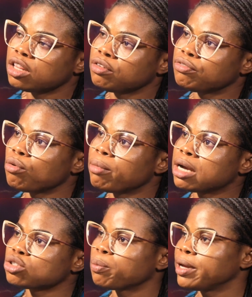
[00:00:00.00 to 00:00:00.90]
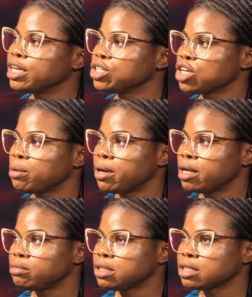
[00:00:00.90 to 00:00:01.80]
the former Asopadek
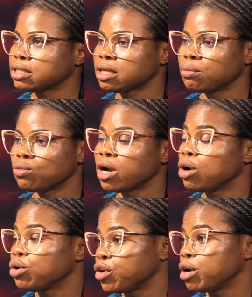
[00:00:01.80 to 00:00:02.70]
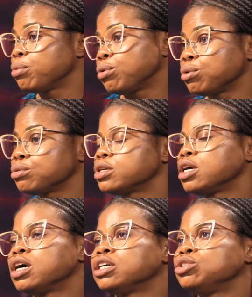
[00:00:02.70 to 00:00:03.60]
chairman, Mr. Honorable
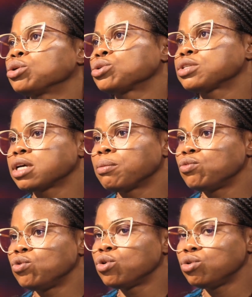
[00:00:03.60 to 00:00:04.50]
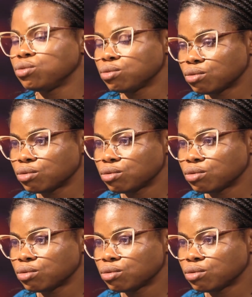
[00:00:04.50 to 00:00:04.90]
Dr. Sam Mugu.